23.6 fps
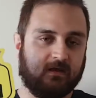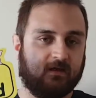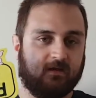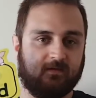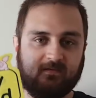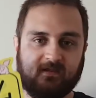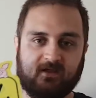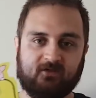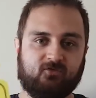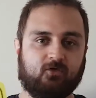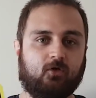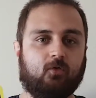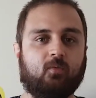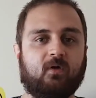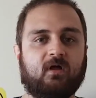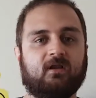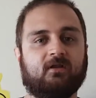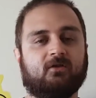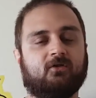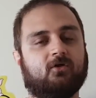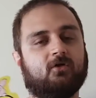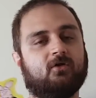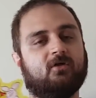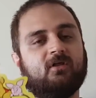that's all well
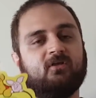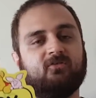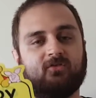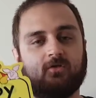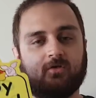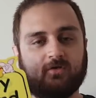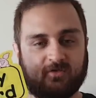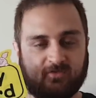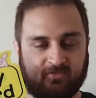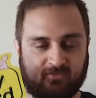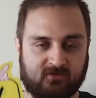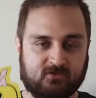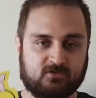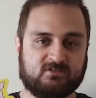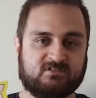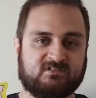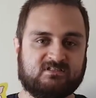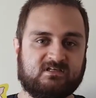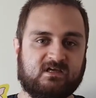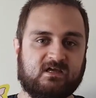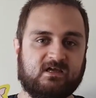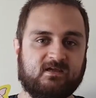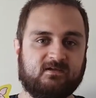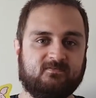and good as long as you're
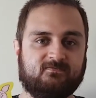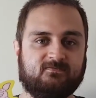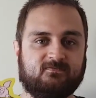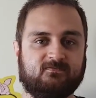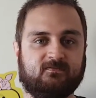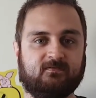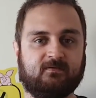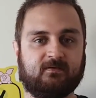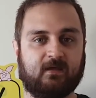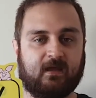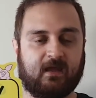safe